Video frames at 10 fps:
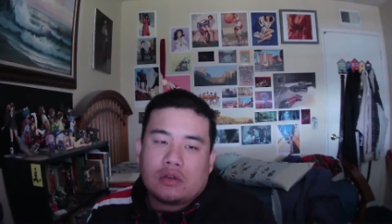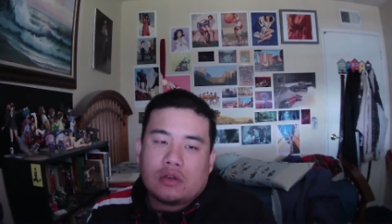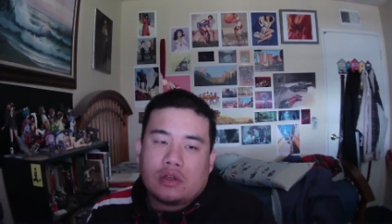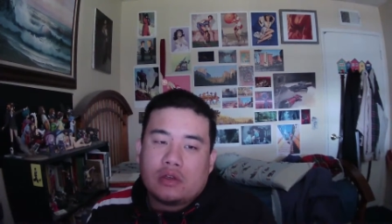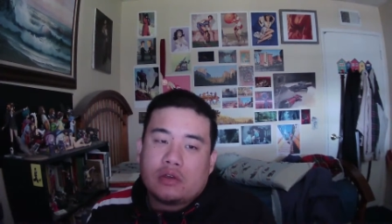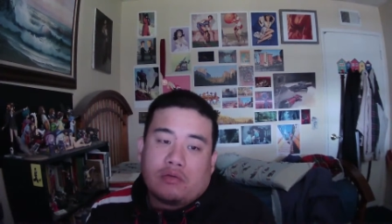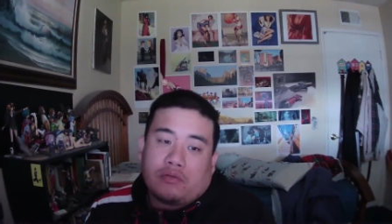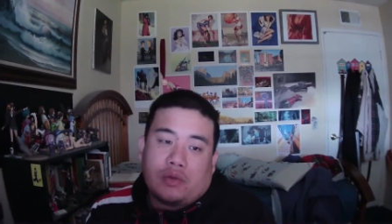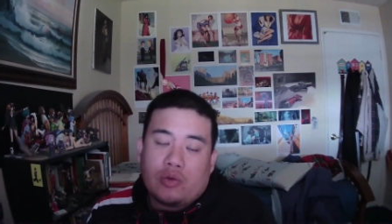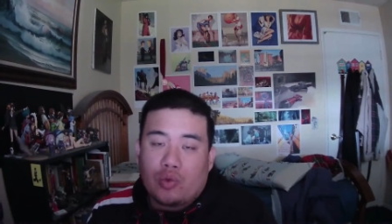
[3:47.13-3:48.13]
it, it,
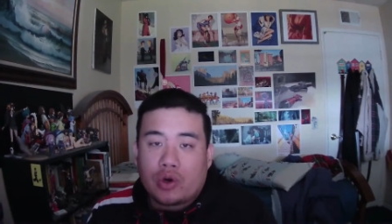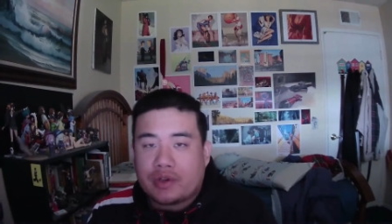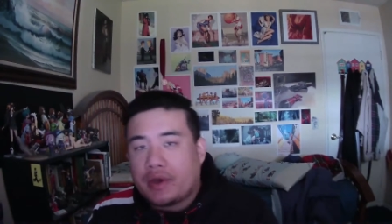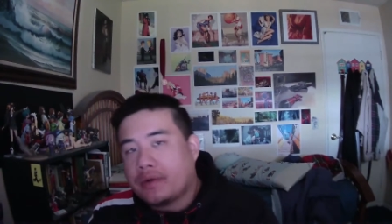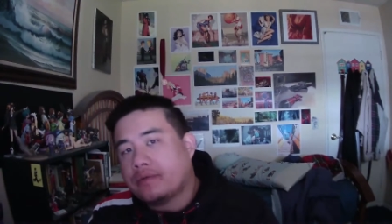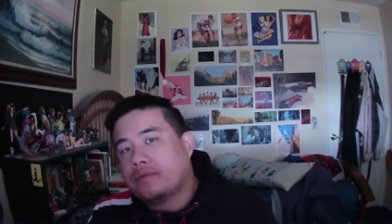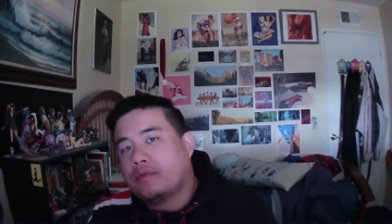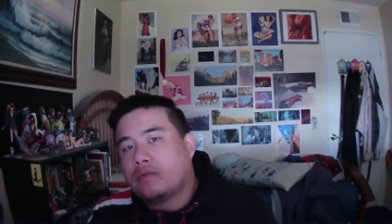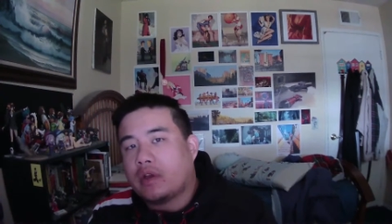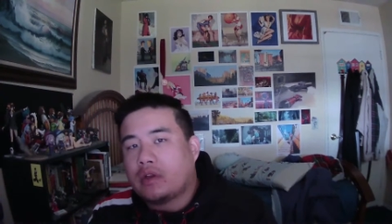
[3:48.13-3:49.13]
it worked out,
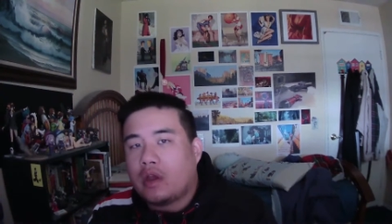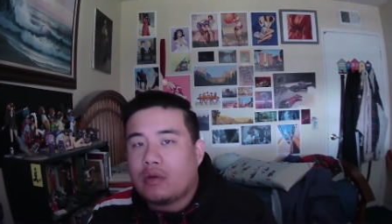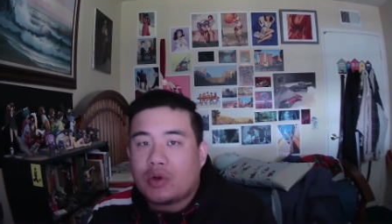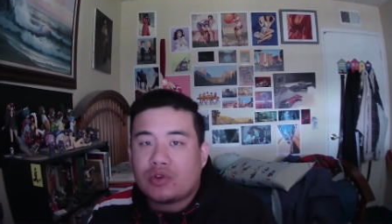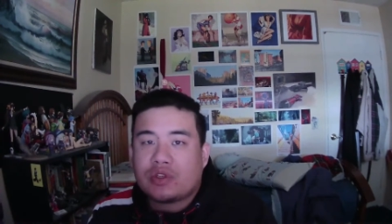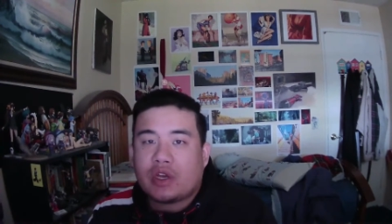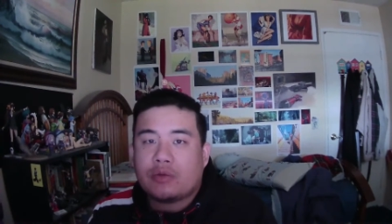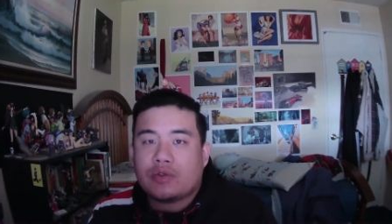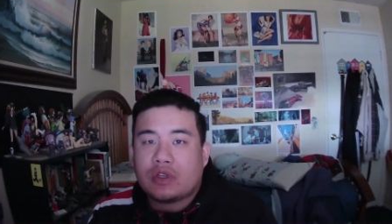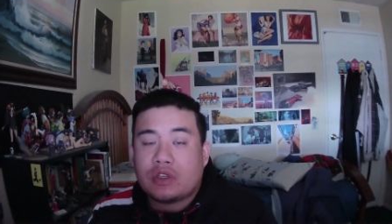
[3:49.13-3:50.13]
right? And most
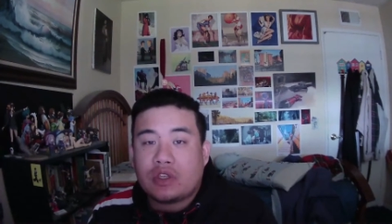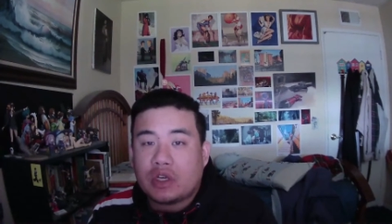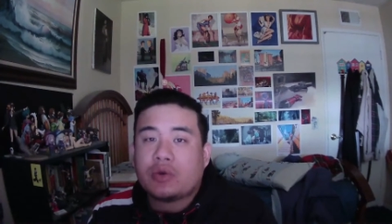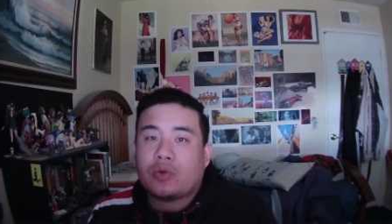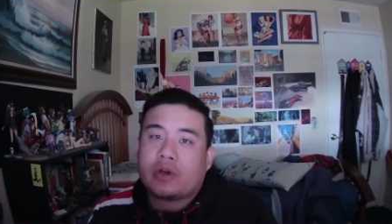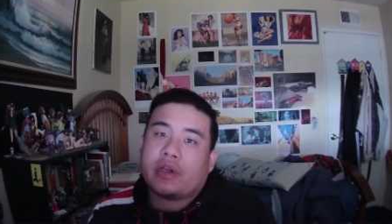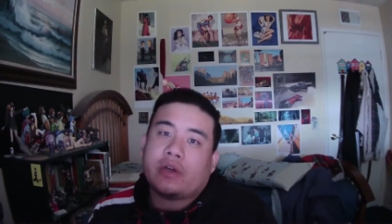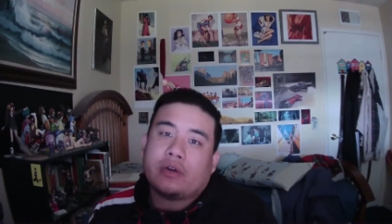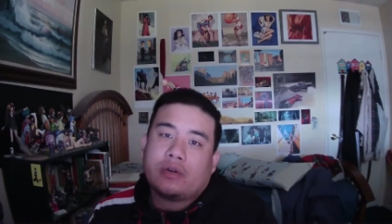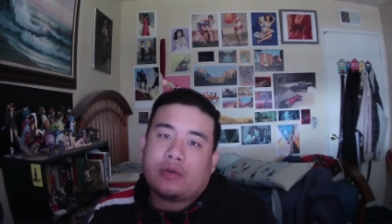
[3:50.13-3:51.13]
times it's gonna work
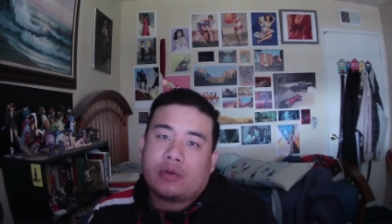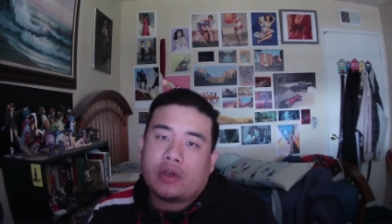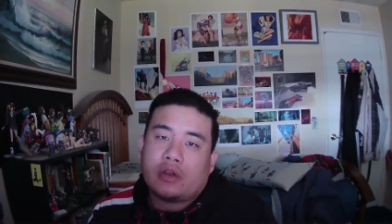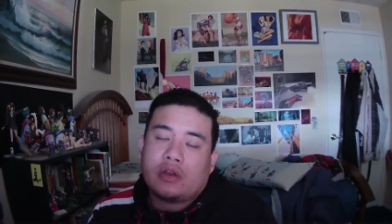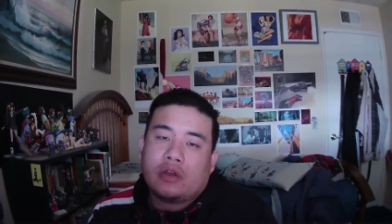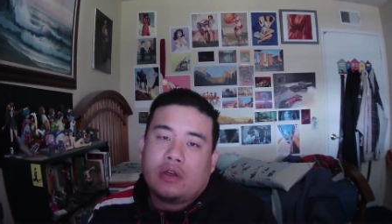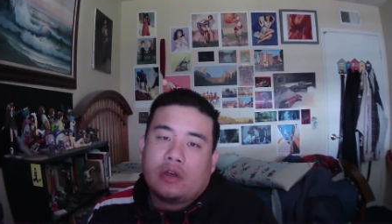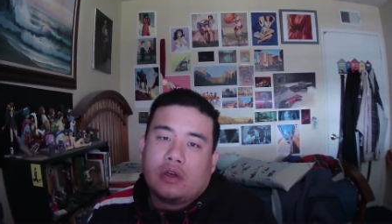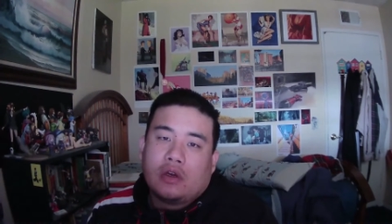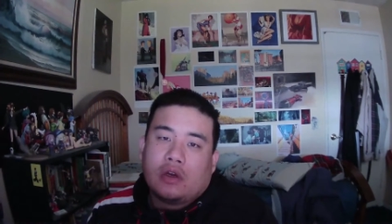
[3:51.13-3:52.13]
out, right?
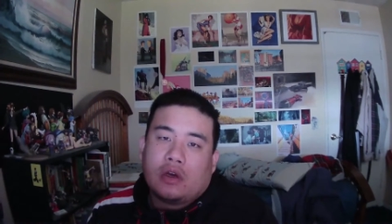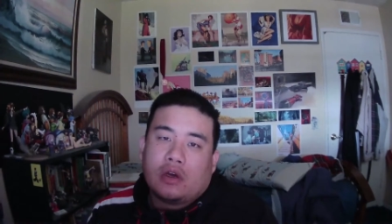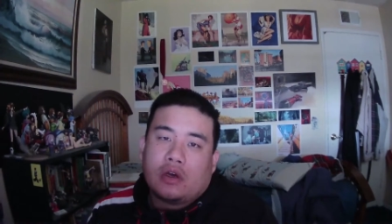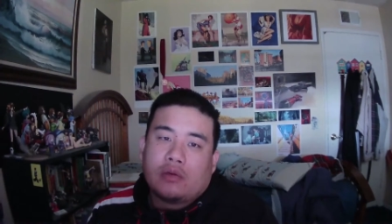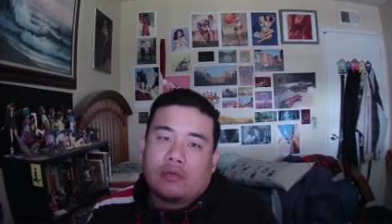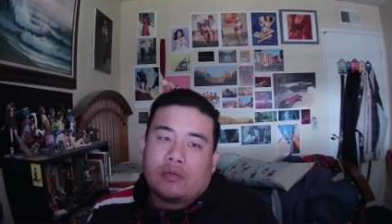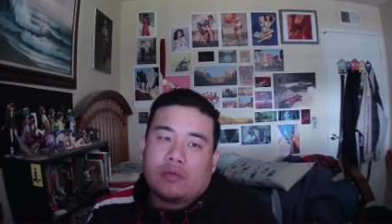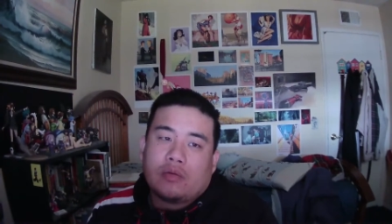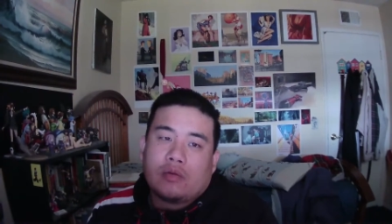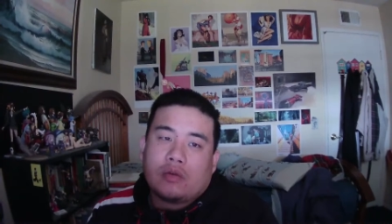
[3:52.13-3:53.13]
Um,
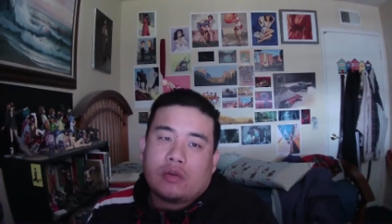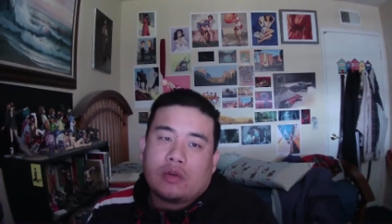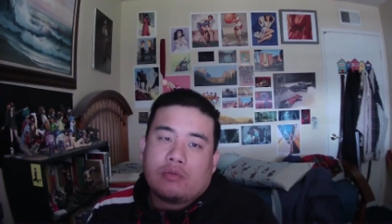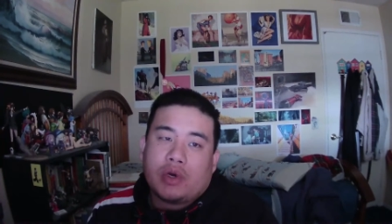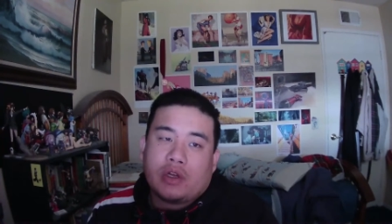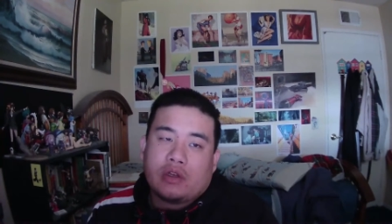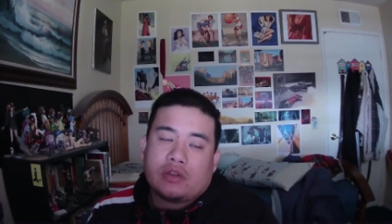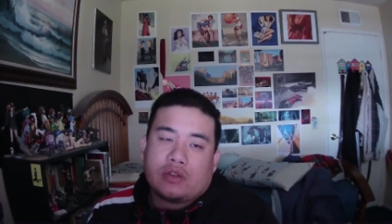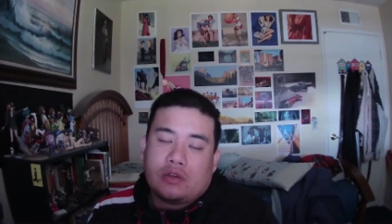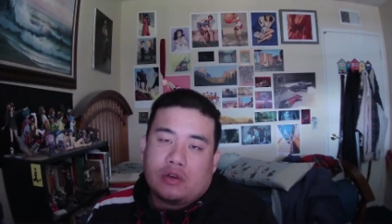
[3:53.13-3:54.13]

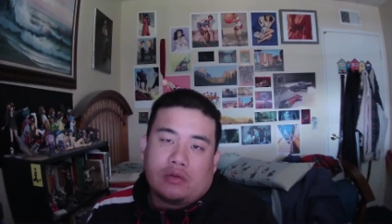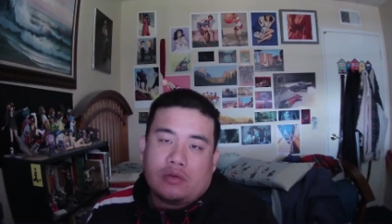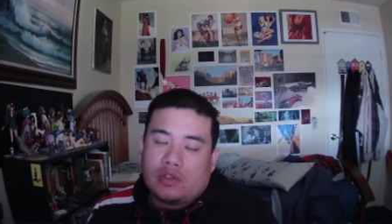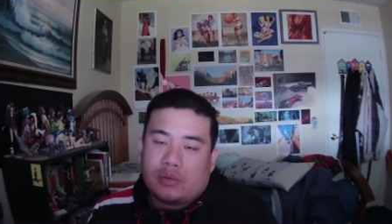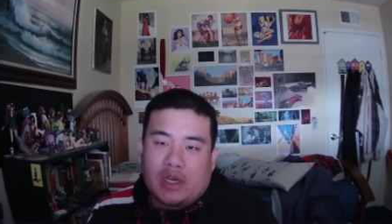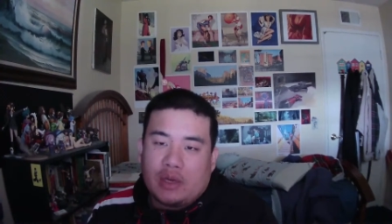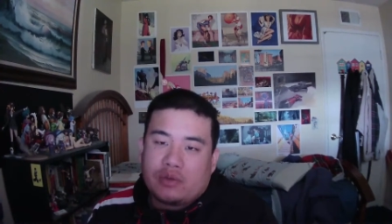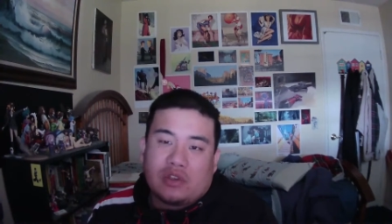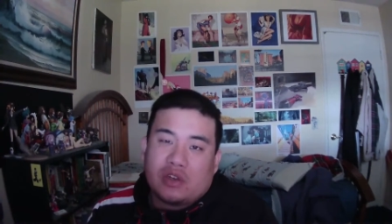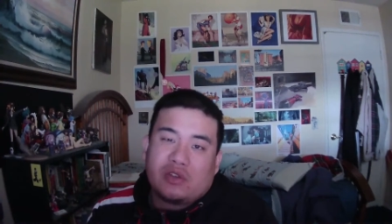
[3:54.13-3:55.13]
but you know sometimes
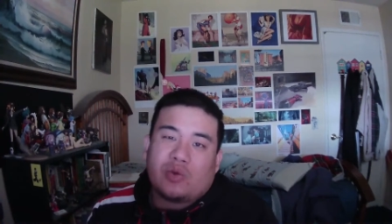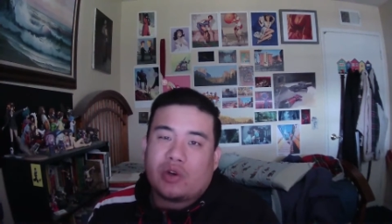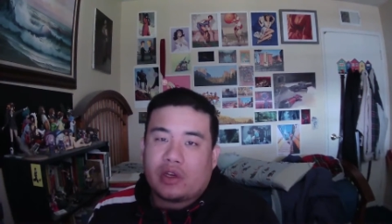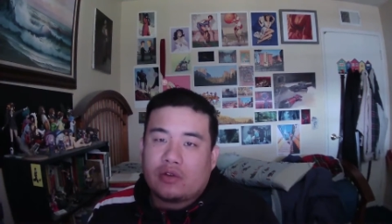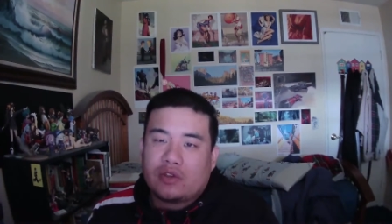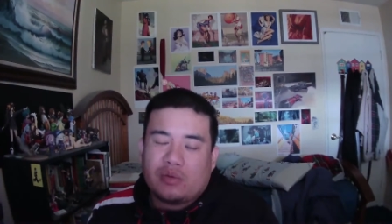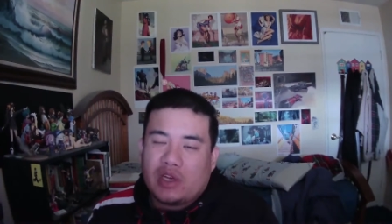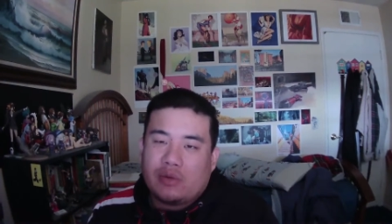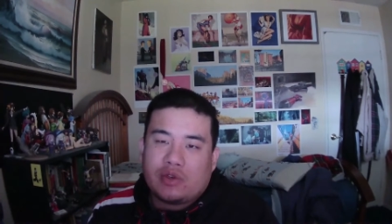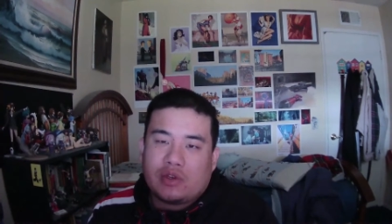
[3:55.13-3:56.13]
it doesn't work out
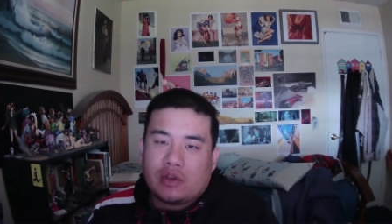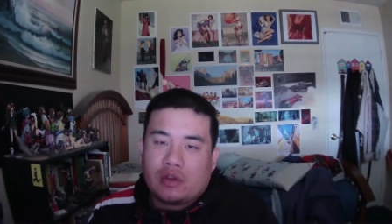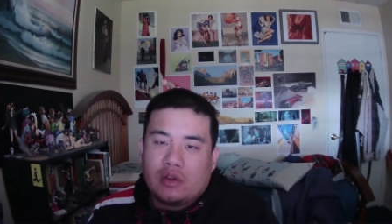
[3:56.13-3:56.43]
sometimes you're like